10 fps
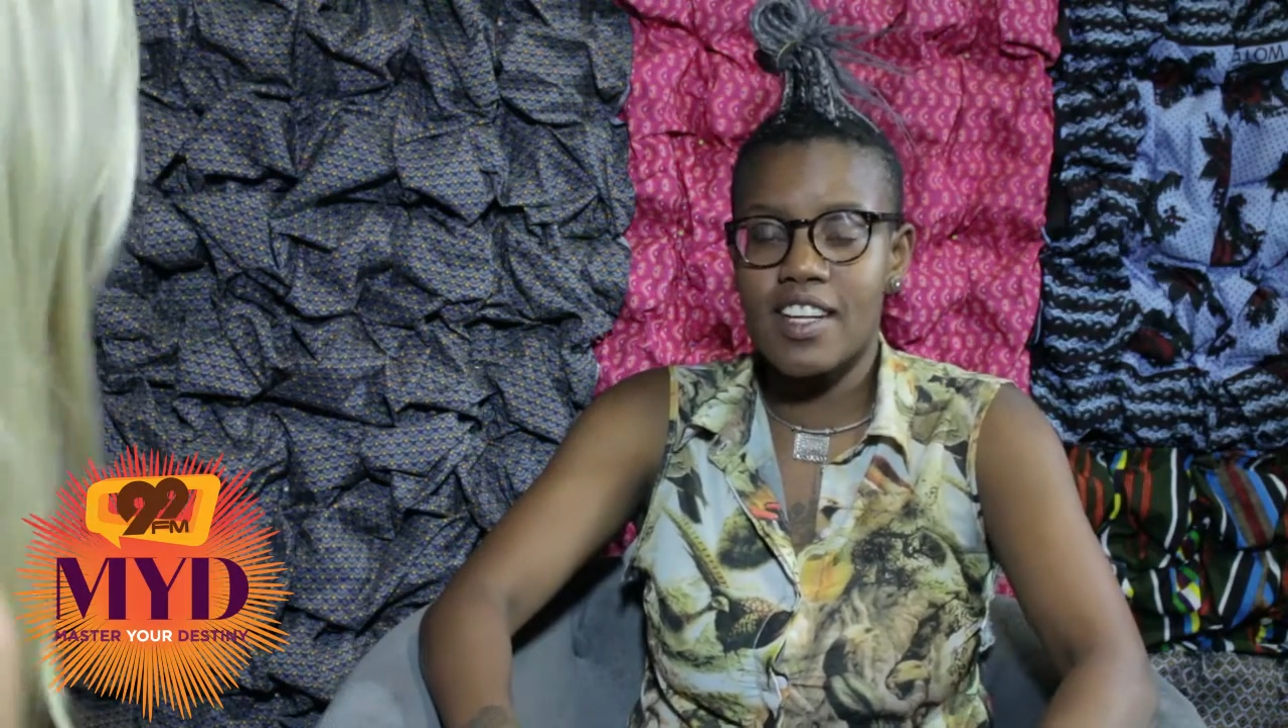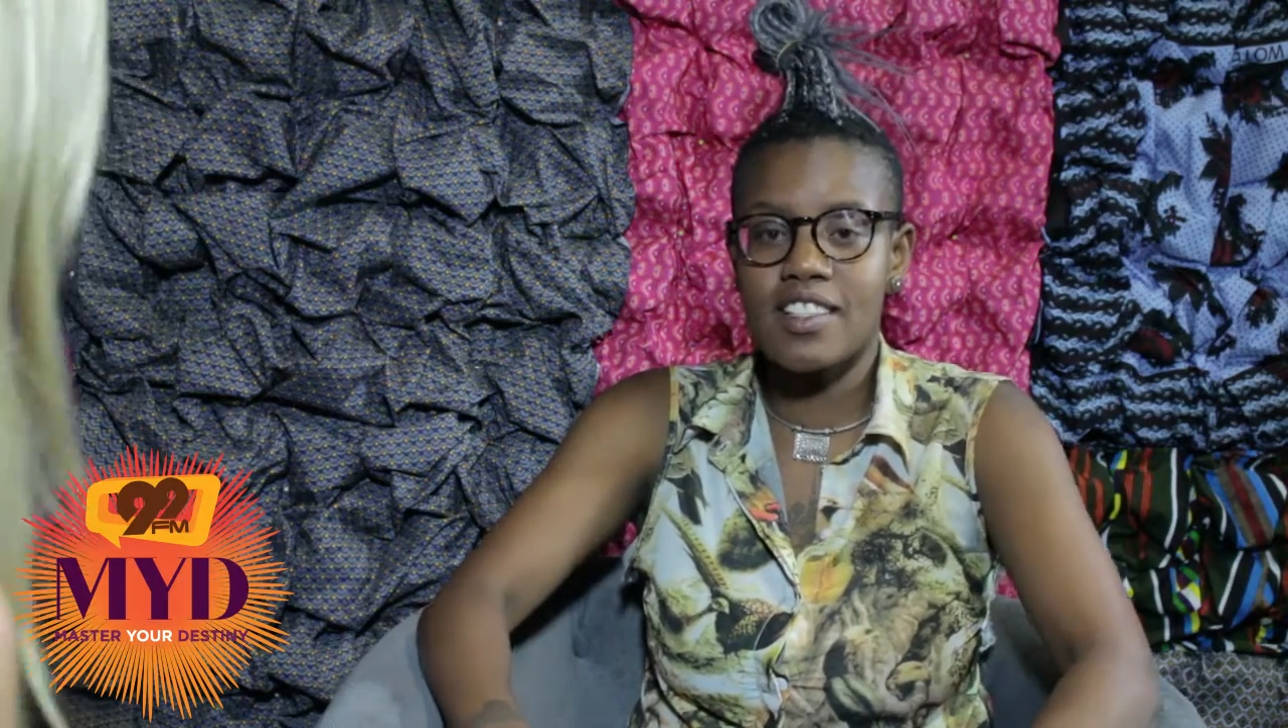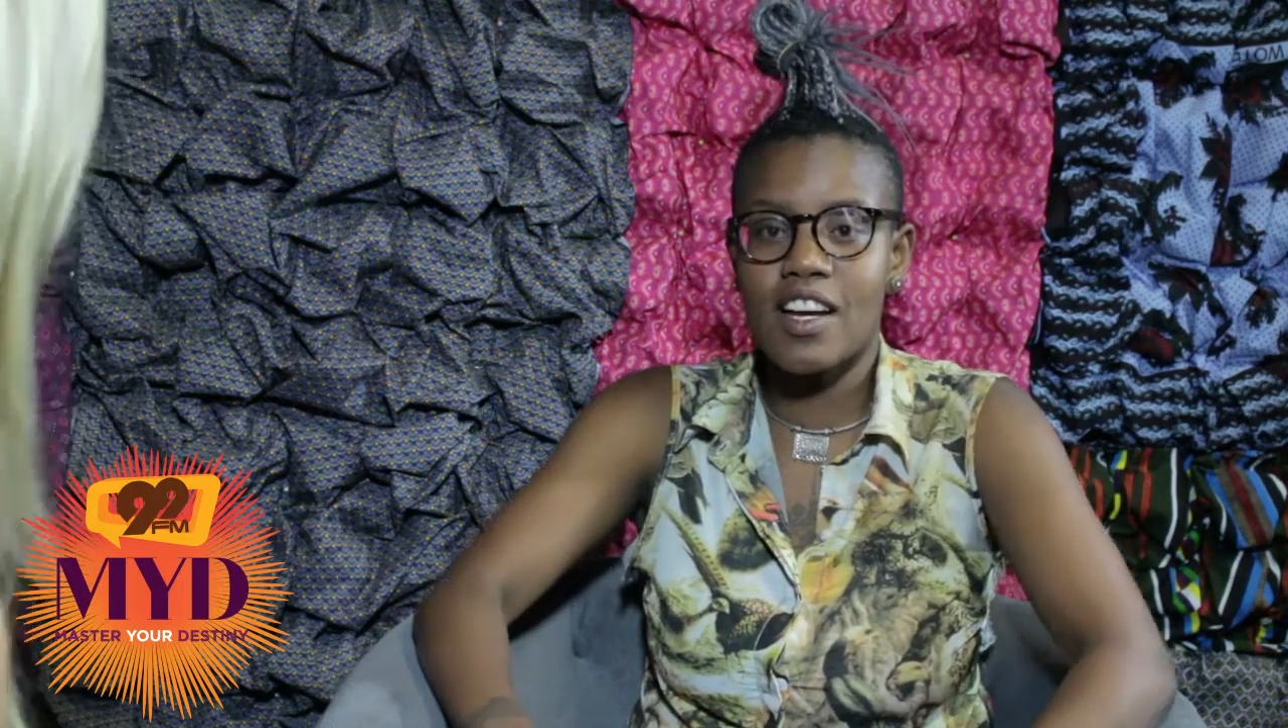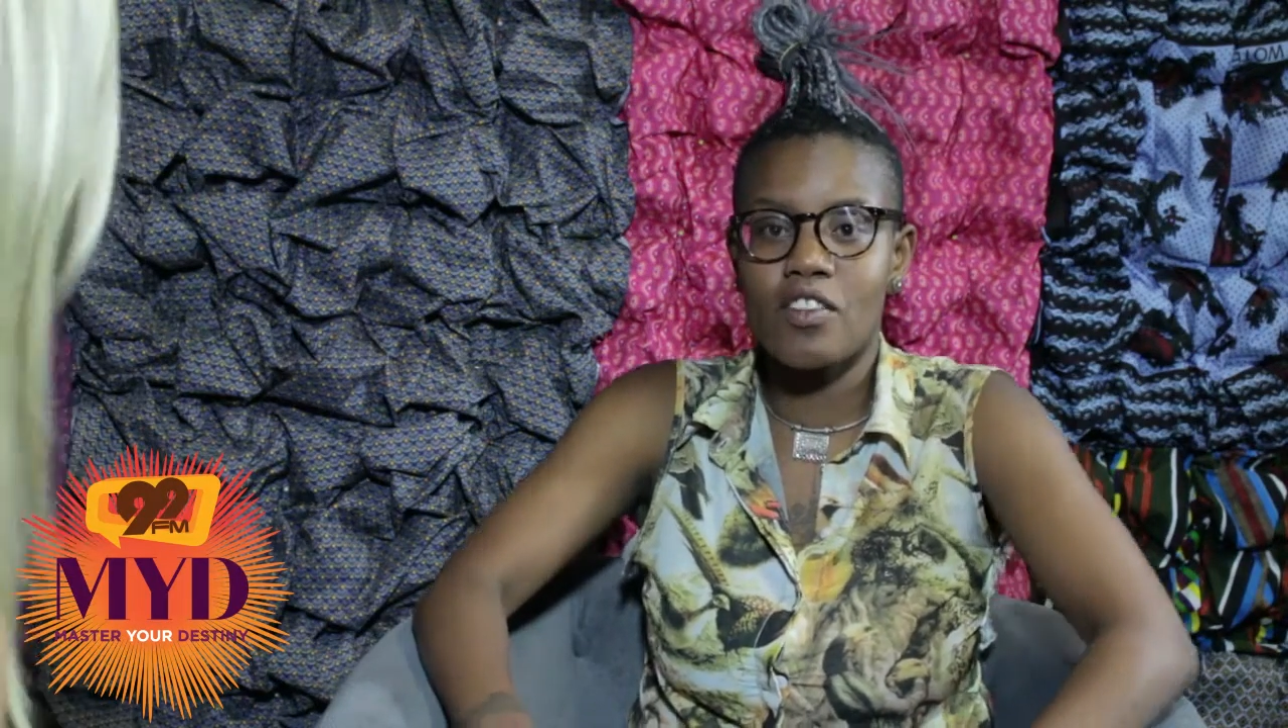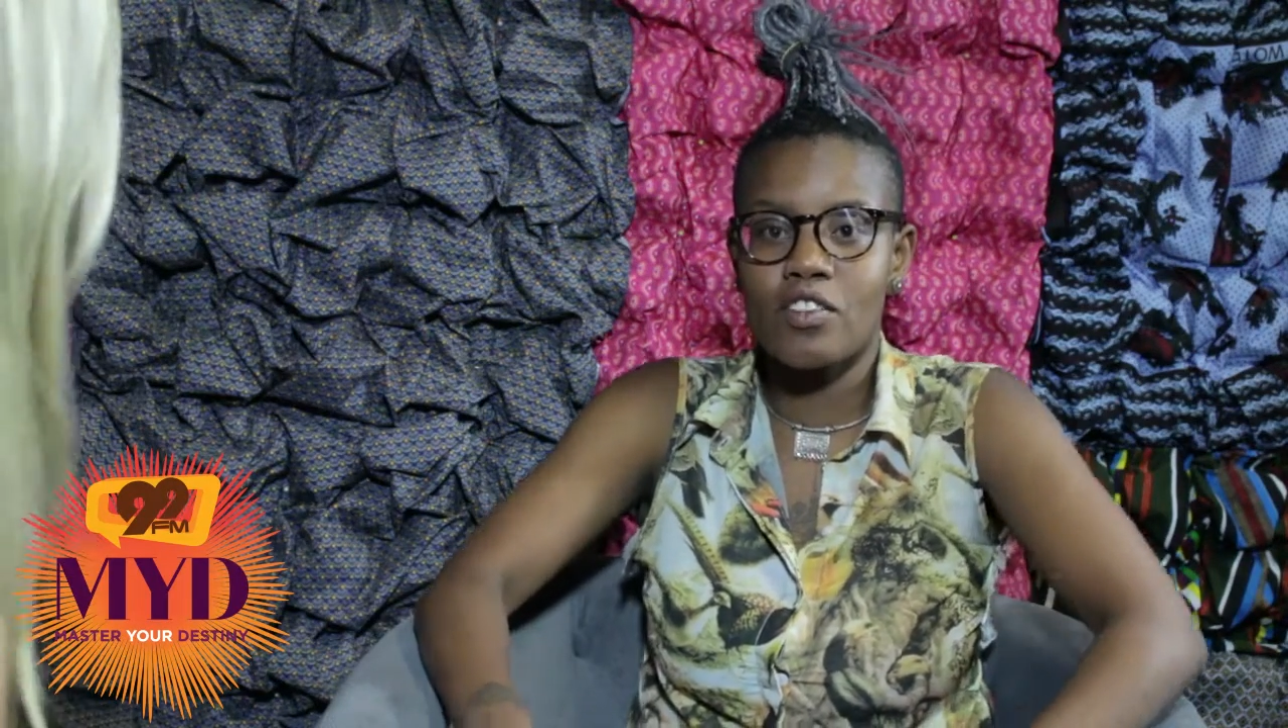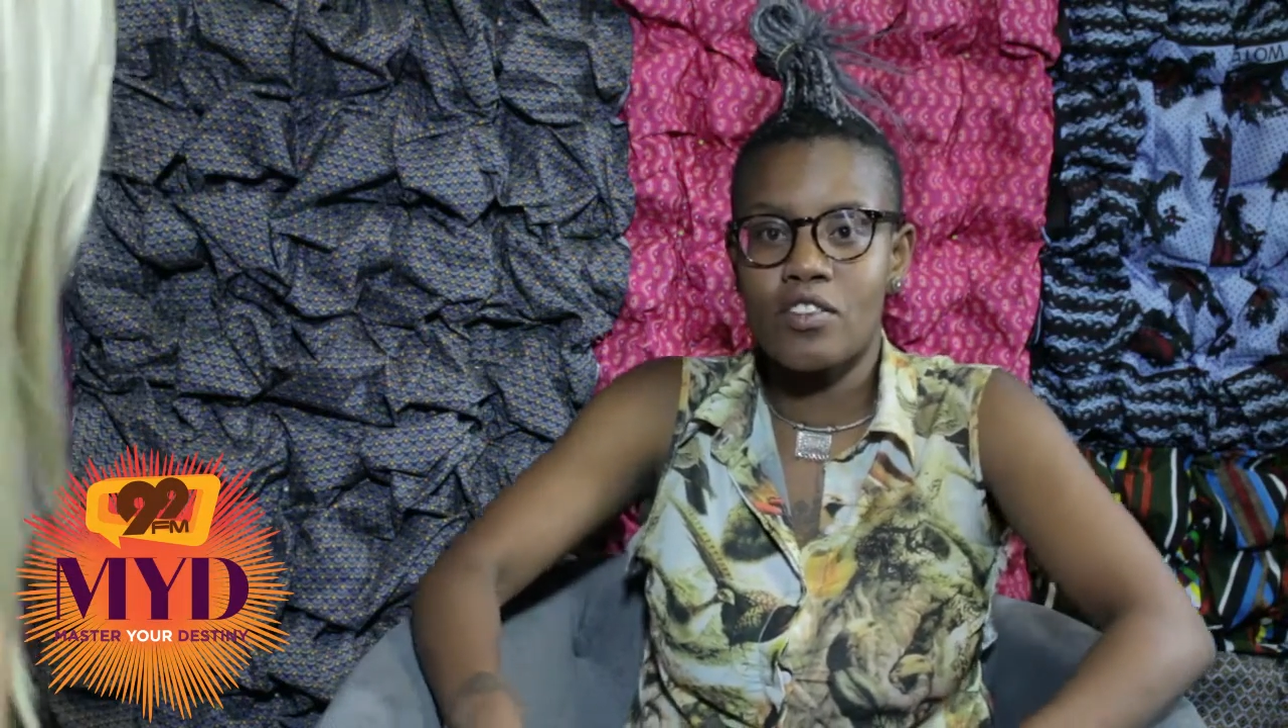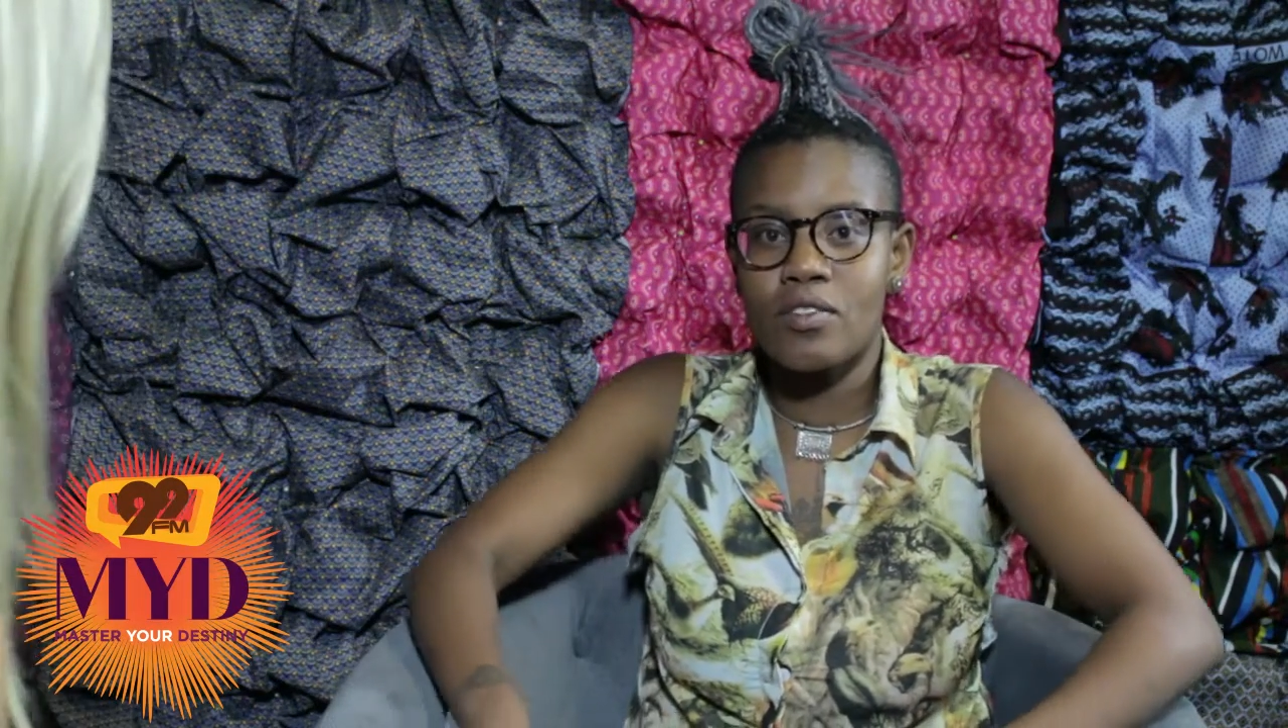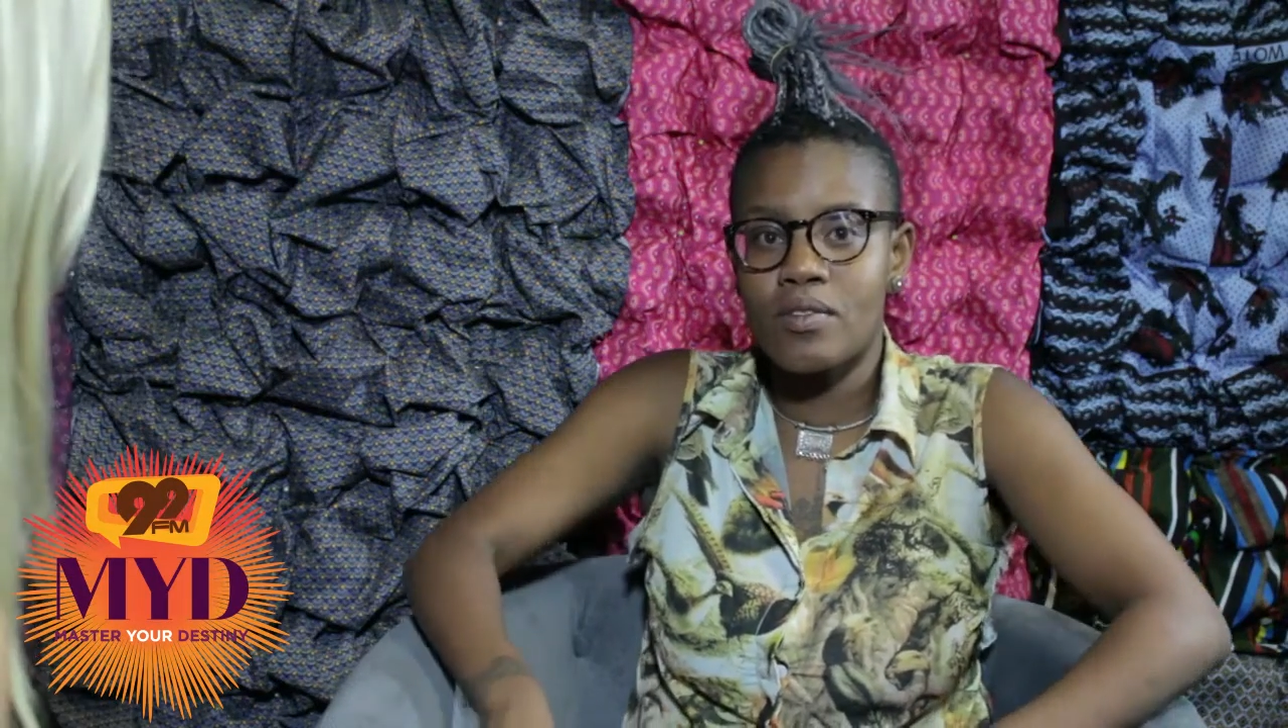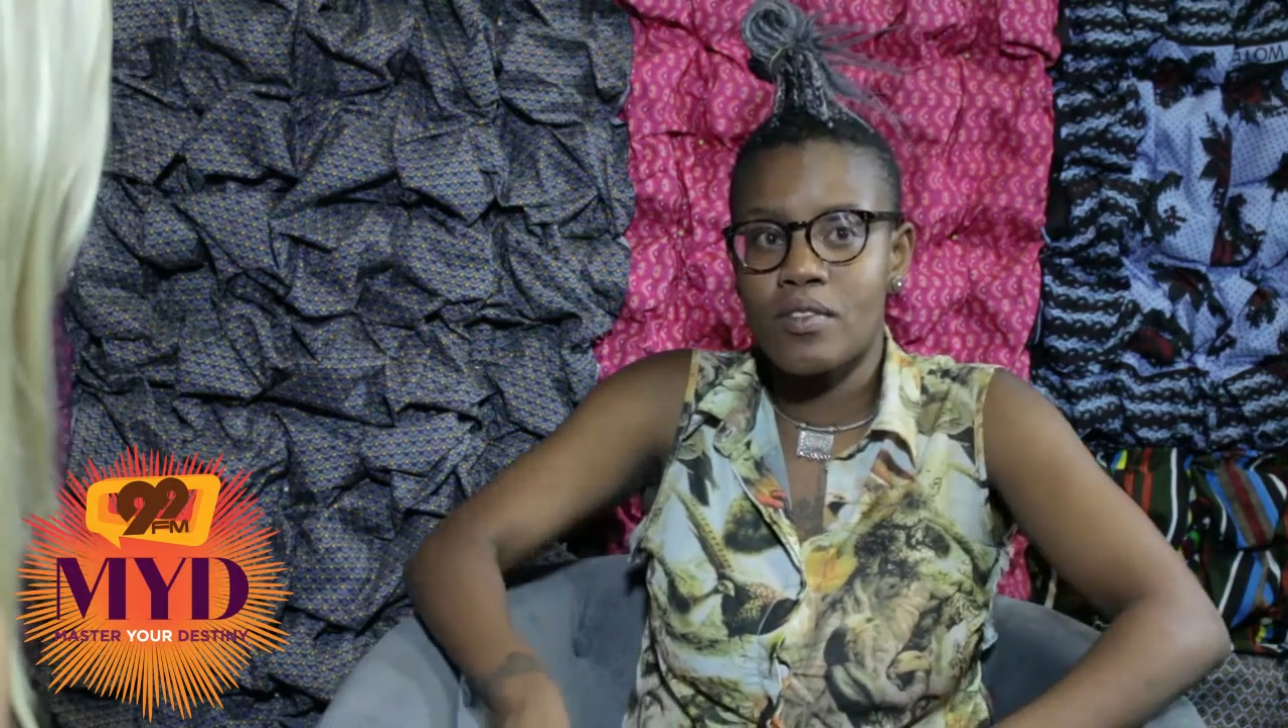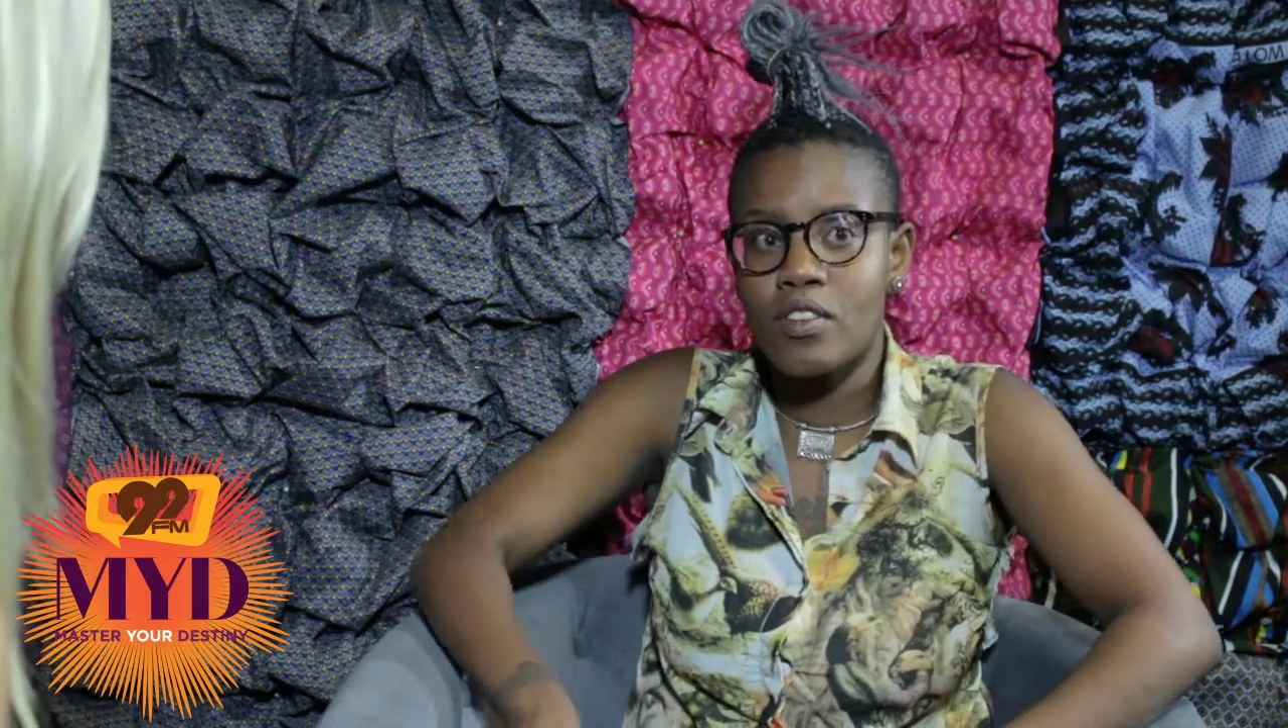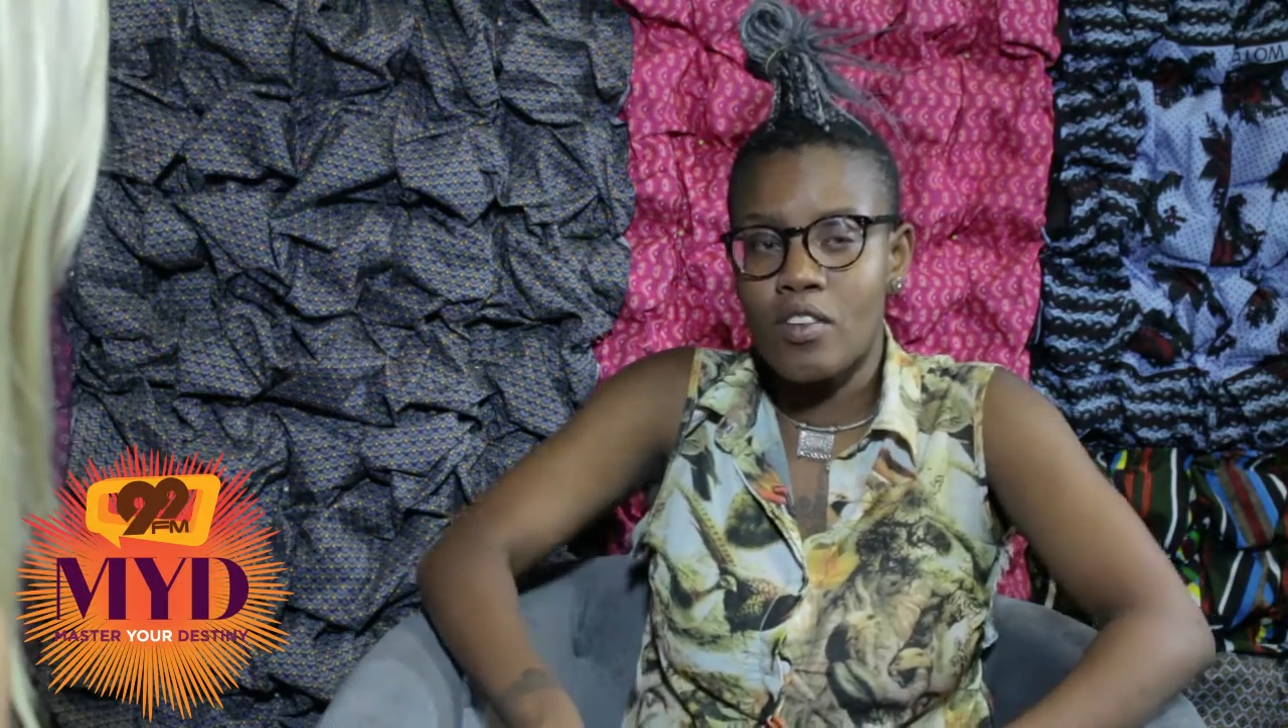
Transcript: That's how you